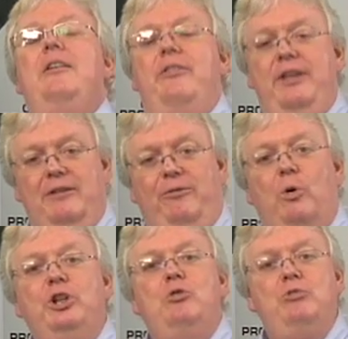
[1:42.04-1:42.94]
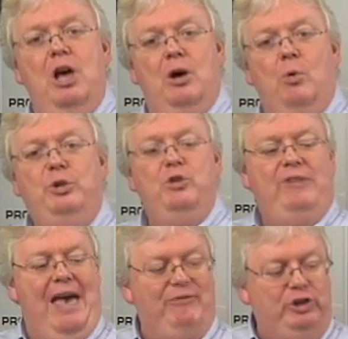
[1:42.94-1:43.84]
Therefore, you know when you've
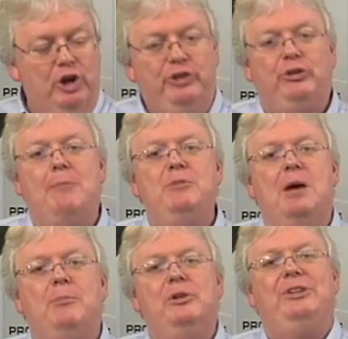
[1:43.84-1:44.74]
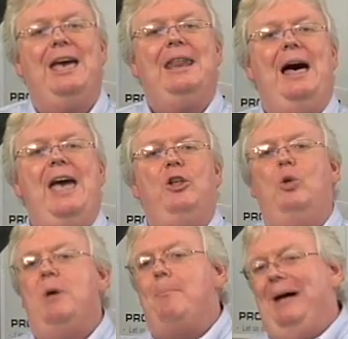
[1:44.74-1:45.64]
got good trim numbers at
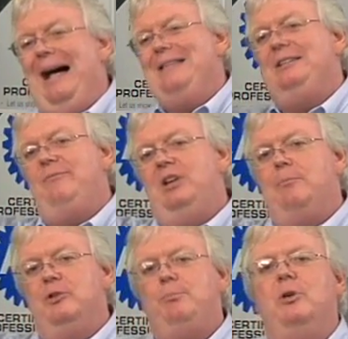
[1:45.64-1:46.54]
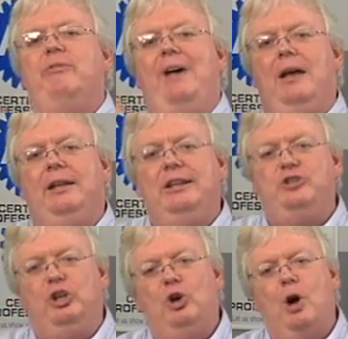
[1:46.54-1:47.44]
idle, but positive numbers profoundly
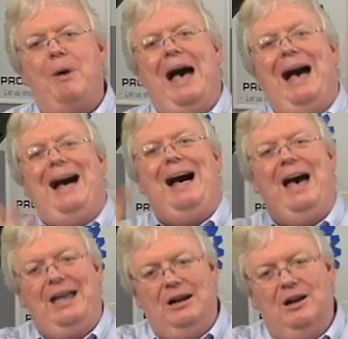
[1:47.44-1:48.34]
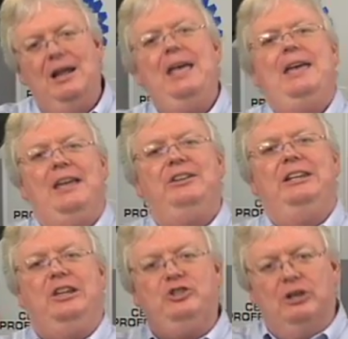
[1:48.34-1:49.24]
as you go up higher into
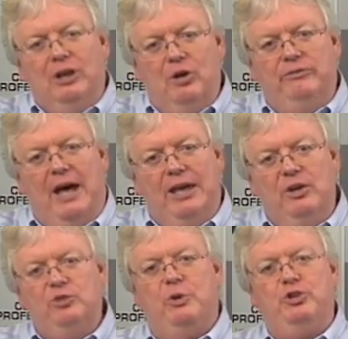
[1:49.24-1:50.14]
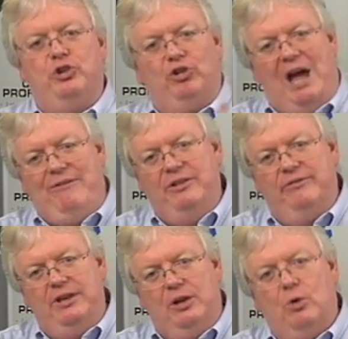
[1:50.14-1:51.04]
engine load values while you're driving the
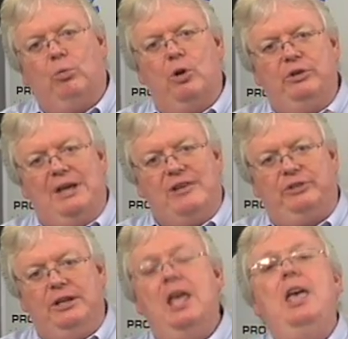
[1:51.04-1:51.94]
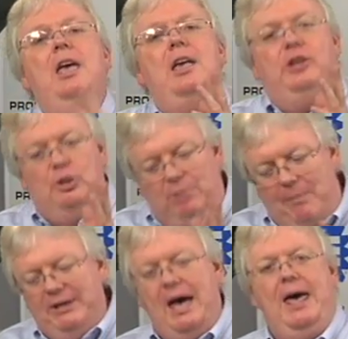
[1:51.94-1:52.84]
vehicle, road testing, you
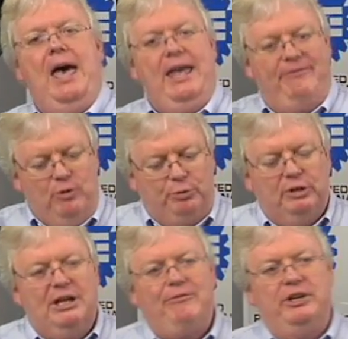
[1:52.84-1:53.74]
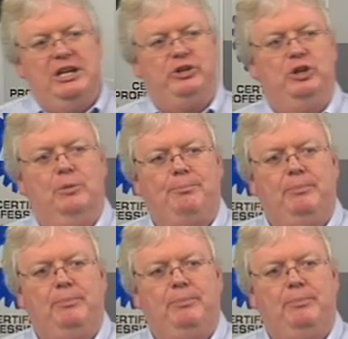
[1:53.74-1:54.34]
probably got a fuel delivery issue.